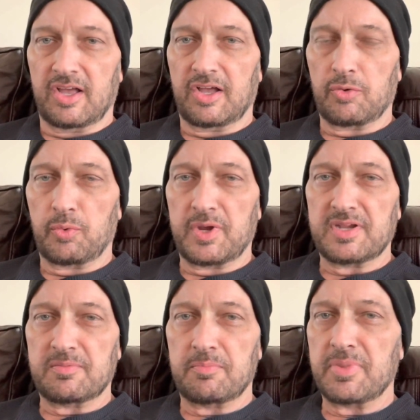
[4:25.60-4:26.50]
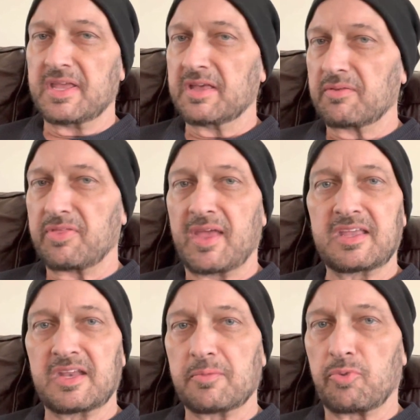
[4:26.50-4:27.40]
we begin
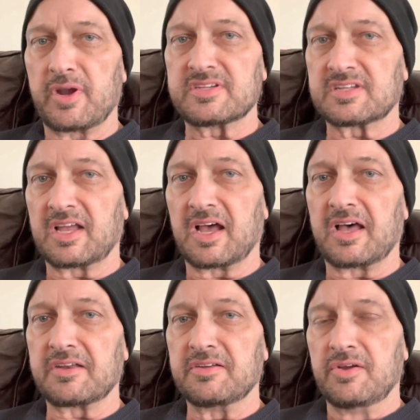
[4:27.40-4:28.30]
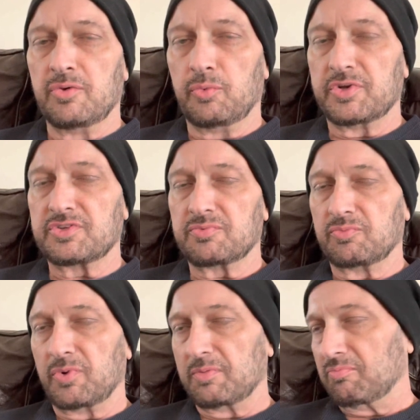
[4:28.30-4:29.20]
thanking and praising God, which
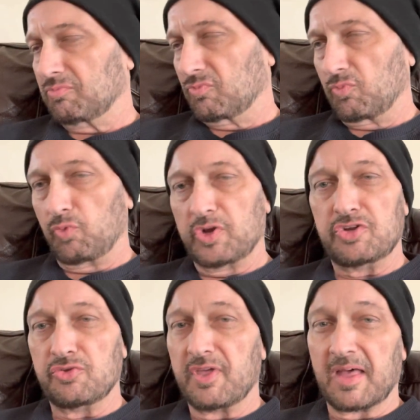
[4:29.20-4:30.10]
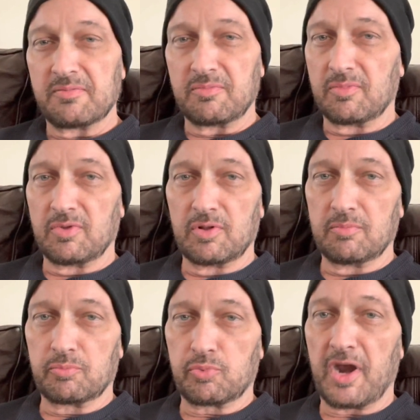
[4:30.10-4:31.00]
we do that
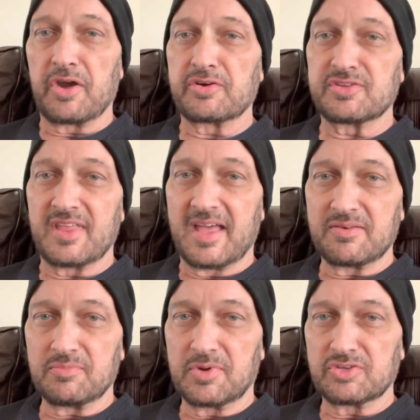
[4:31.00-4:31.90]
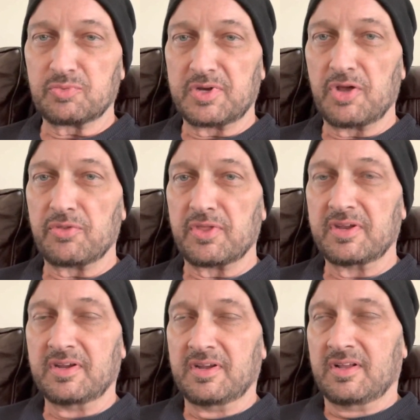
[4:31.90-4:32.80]
prior to that, because we know
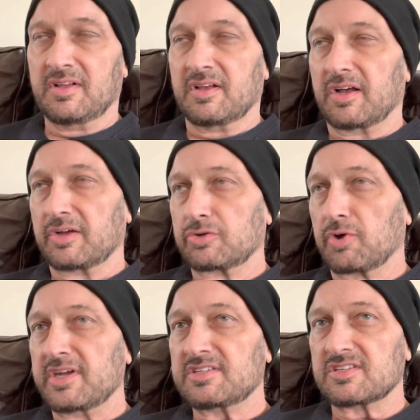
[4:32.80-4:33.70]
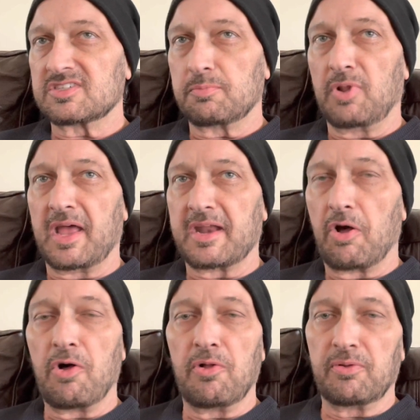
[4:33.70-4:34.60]
that grace has supplied
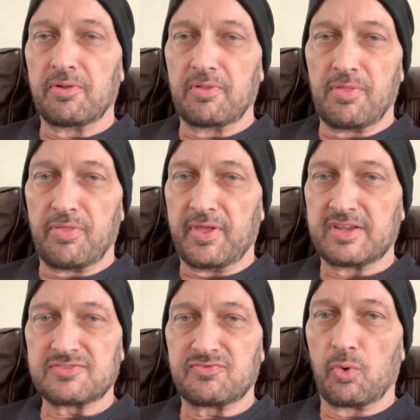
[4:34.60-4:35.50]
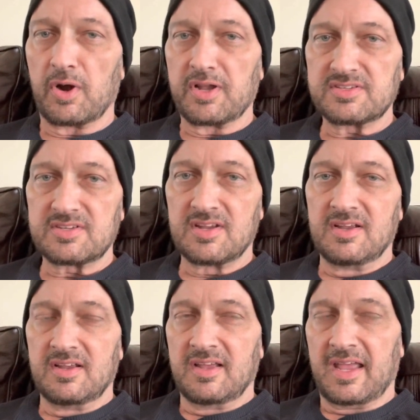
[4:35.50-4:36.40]
all things for us,
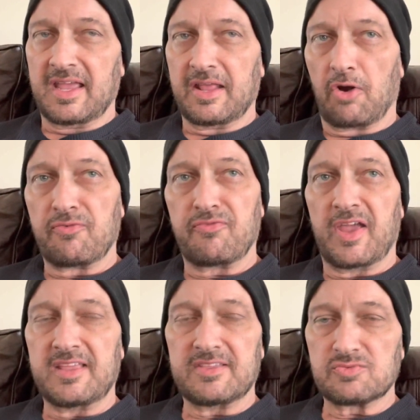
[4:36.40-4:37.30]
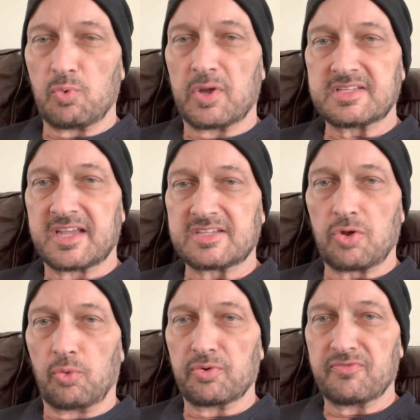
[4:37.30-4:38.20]
and our faith is what takes
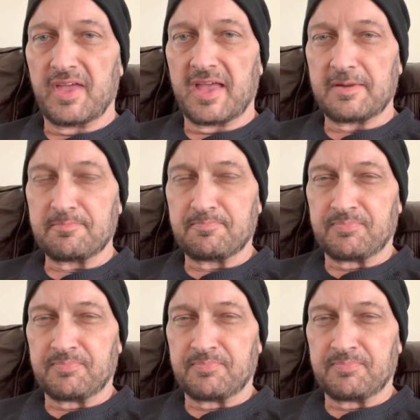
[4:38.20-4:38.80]
hold of that.